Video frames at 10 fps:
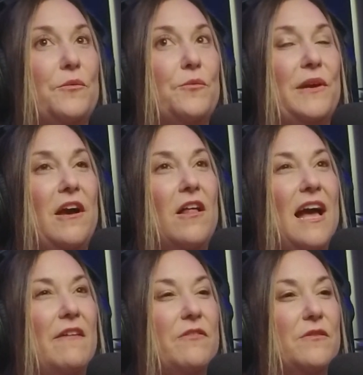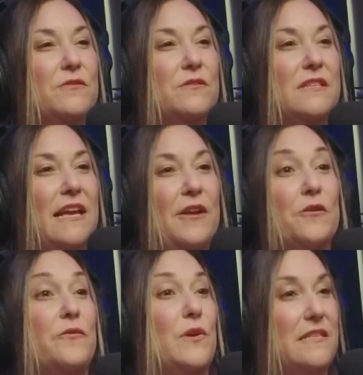we all have those
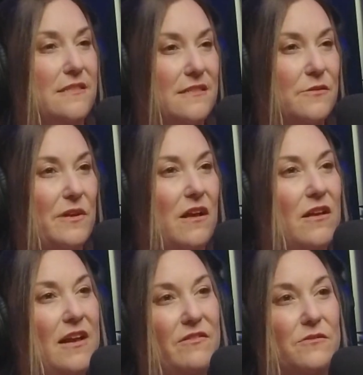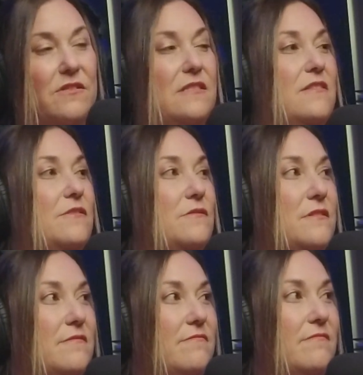inner voices. We all have those
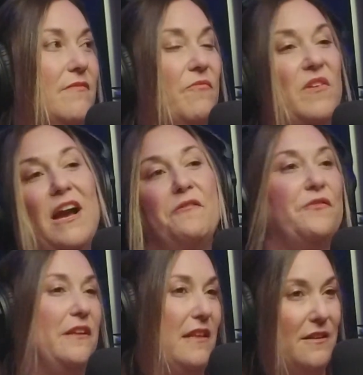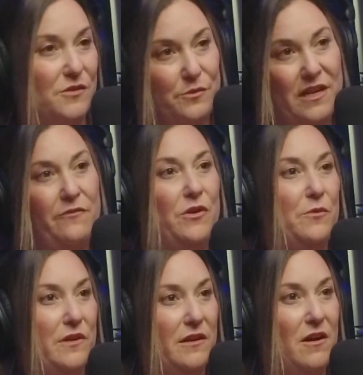gut feelings or whatever
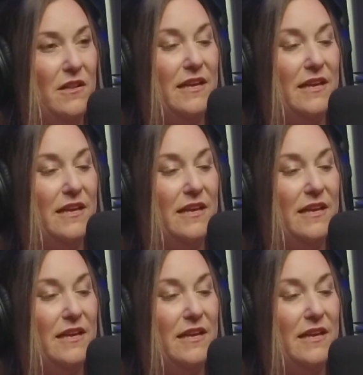you want to call